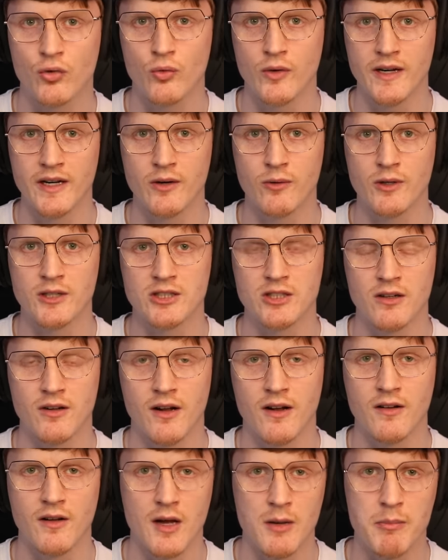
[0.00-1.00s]
three original
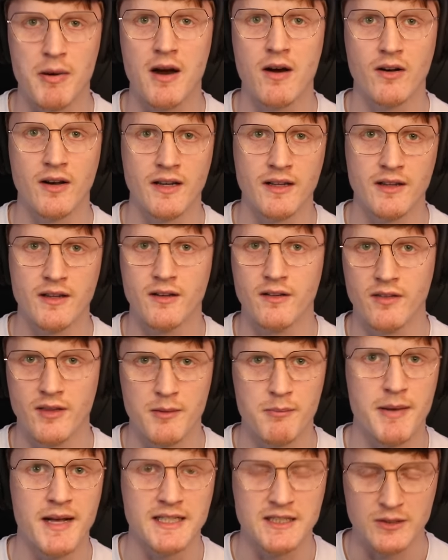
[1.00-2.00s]
are apparently the
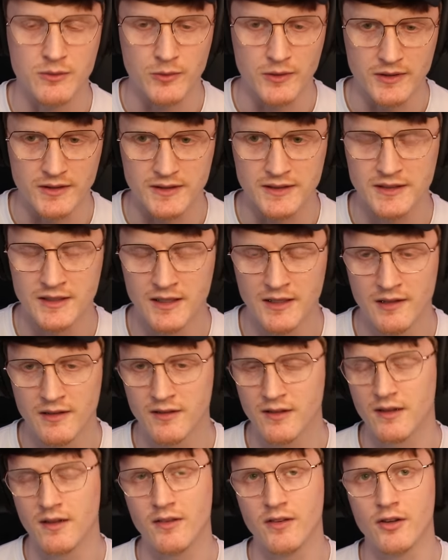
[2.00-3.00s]
better ones.
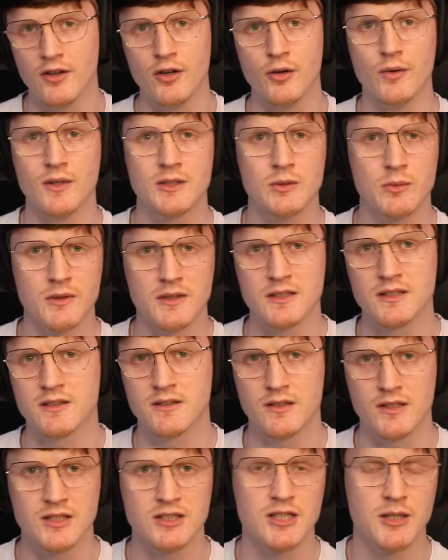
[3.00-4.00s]
The newest ones,
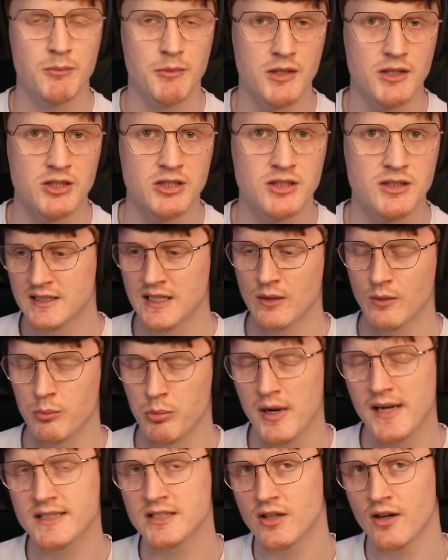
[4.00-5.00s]
not so much. So
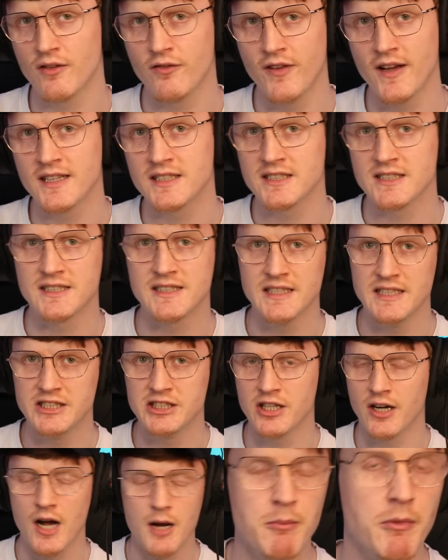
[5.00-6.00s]
practical effects and
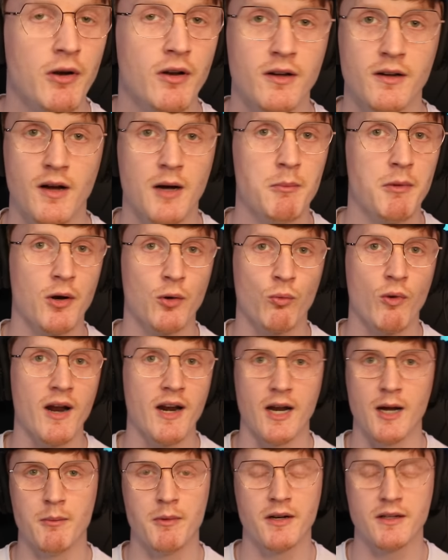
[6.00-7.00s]
CGI. I'm
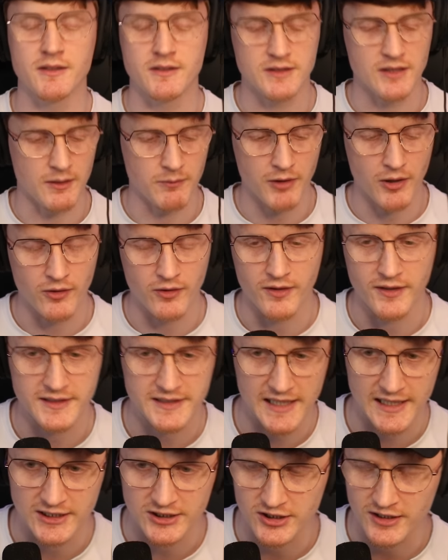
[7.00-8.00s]
going on a
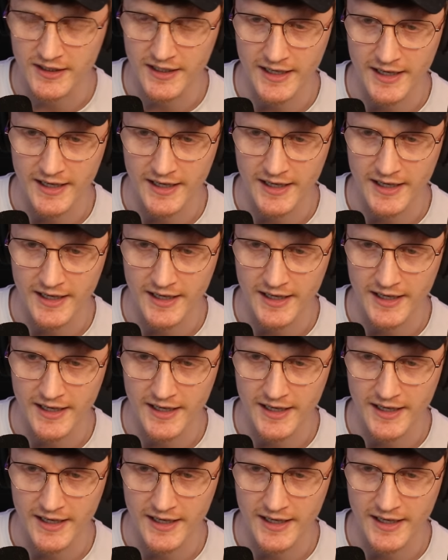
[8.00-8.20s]
tangent